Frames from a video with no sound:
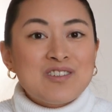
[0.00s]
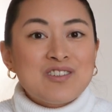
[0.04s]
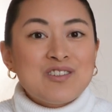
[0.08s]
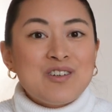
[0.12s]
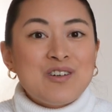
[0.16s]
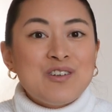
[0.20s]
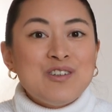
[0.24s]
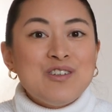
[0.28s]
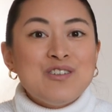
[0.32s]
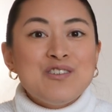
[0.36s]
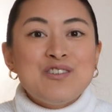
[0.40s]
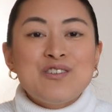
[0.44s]

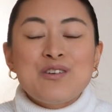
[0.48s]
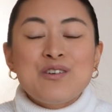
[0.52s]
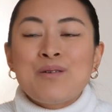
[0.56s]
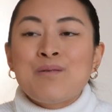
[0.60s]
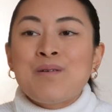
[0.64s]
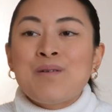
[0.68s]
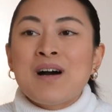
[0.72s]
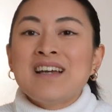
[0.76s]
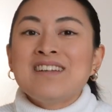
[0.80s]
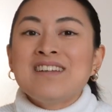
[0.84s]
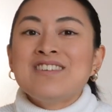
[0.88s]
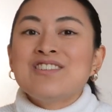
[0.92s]
So you
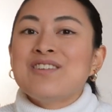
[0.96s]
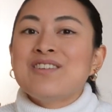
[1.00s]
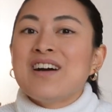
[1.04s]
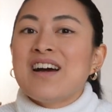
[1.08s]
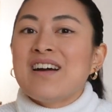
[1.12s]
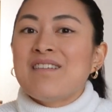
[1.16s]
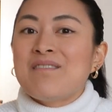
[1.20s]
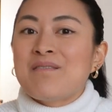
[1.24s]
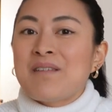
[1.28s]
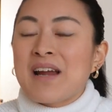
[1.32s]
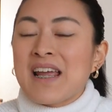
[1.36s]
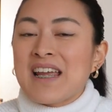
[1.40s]
don't want to
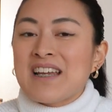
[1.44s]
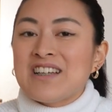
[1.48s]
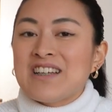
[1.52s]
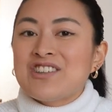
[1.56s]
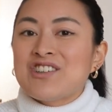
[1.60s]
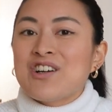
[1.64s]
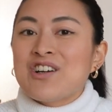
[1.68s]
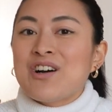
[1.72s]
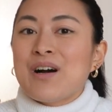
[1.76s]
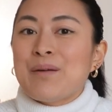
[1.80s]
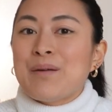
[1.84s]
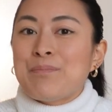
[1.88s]

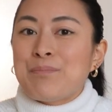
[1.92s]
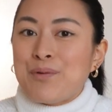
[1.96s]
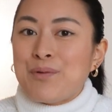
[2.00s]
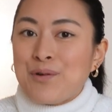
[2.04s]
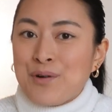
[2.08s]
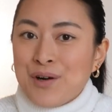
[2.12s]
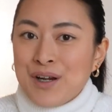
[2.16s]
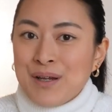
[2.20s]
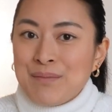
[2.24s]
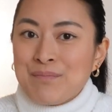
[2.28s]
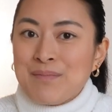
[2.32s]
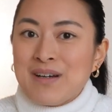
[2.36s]
arrange your
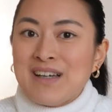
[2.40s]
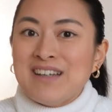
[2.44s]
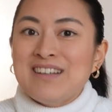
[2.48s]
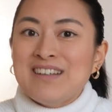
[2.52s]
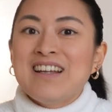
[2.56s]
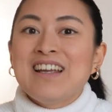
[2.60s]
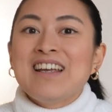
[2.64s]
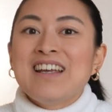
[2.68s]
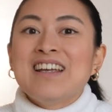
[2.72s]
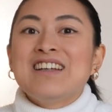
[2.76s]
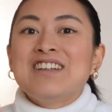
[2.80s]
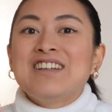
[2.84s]

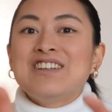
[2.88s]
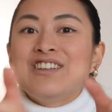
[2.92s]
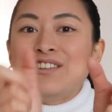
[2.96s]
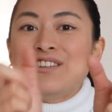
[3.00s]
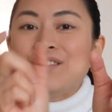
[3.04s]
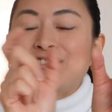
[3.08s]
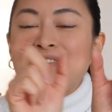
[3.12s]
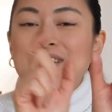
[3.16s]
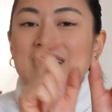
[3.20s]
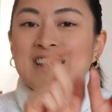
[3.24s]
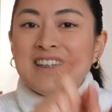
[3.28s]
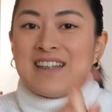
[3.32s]
appointment
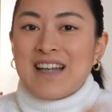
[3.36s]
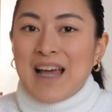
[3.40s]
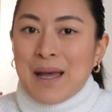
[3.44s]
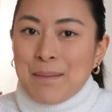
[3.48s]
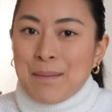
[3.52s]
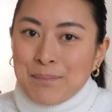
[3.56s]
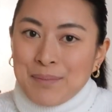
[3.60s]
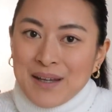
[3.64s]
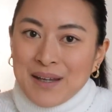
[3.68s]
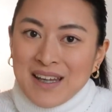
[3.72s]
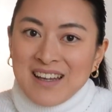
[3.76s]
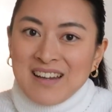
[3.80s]
during
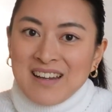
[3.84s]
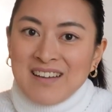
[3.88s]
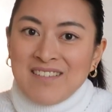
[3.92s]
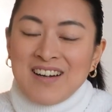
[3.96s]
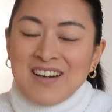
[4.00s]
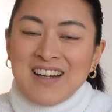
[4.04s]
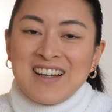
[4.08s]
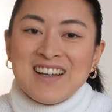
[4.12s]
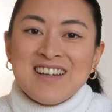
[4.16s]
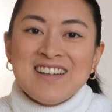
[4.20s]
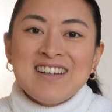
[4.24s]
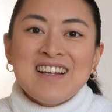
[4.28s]
that
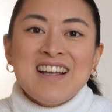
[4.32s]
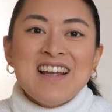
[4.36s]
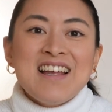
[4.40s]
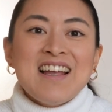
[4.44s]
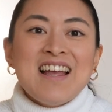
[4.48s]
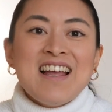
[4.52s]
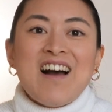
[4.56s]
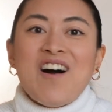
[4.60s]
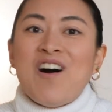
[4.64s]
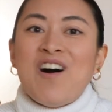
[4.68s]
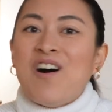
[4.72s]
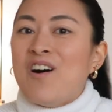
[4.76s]
period,
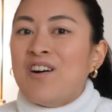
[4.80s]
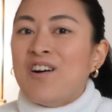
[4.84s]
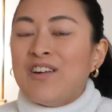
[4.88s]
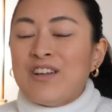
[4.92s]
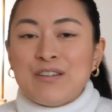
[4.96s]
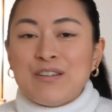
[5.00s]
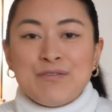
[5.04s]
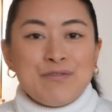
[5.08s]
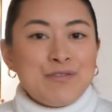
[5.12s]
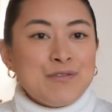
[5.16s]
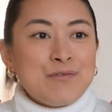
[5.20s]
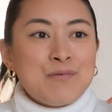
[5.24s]
or
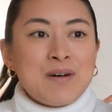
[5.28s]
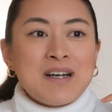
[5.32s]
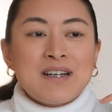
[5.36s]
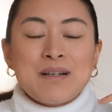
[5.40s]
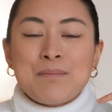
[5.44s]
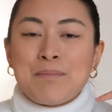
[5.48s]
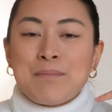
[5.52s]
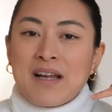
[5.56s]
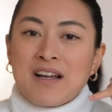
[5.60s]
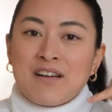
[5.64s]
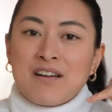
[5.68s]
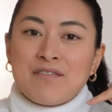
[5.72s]
if you want
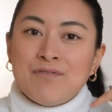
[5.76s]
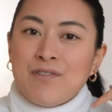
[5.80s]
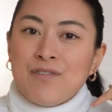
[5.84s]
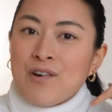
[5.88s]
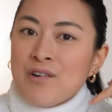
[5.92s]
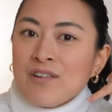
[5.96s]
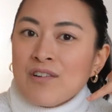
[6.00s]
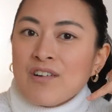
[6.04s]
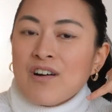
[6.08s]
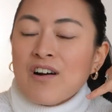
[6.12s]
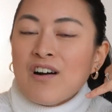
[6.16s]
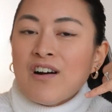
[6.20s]
to make a
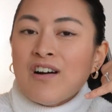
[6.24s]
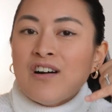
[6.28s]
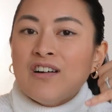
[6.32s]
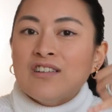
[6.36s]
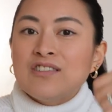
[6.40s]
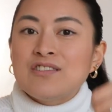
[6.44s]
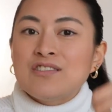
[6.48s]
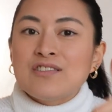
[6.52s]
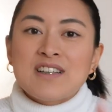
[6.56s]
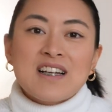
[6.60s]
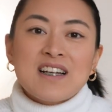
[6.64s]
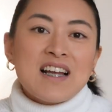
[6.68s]
phone
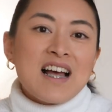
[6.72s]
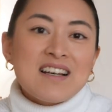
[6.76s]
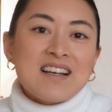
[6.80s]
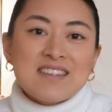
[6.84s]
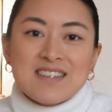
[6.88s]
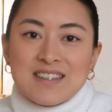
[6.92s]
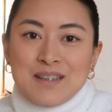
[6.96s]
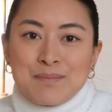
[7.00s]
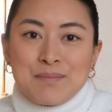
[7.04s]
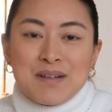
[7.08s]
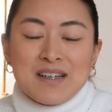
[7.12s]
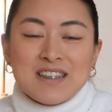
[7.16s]
call to the
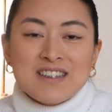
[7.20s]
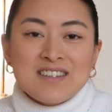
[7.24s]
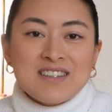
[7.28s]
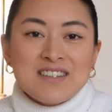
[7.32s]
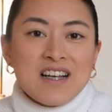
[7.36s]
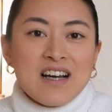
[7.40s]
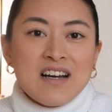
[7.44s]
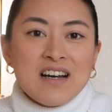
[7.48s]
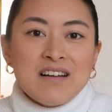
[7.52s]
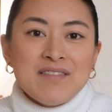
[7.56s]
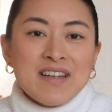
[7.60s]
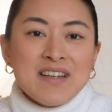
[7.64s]
customer
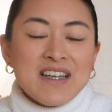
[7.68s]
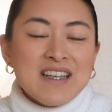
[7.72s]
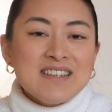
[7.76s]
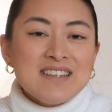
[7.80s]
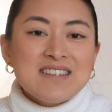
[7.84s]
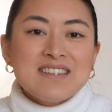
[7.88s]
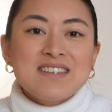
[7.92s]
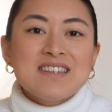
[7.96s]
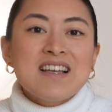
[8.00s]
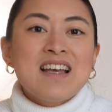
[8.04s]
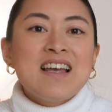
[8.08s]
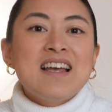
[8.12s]

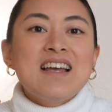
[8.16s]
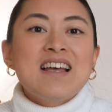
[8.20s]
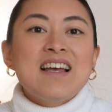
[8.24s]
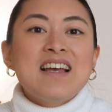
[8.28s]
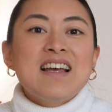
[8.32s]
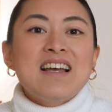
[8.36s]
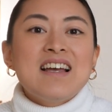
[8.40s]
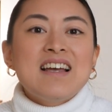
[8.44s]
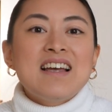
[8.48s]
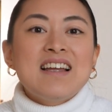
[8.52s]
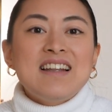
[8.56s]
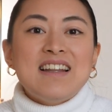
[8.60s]
service,
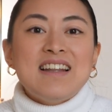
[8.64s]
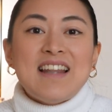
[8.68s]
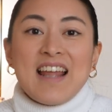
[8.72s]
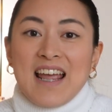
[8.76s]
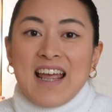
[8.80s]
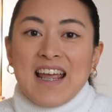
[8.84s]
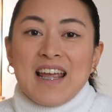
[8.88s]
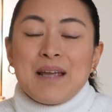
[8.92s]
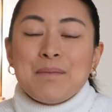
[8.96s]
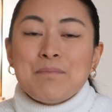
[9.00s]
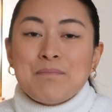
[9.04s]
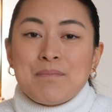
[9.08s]

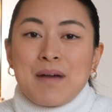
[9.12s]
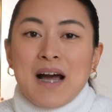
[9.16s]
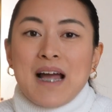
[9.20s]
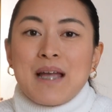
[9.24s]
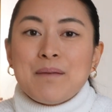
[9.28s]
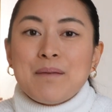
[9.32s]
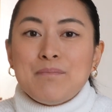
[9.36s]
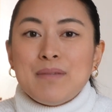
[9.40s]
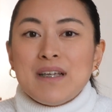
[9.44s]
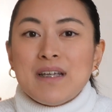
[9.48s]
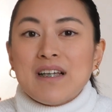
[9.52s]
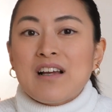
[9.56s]
they
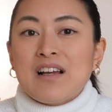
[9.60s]
might be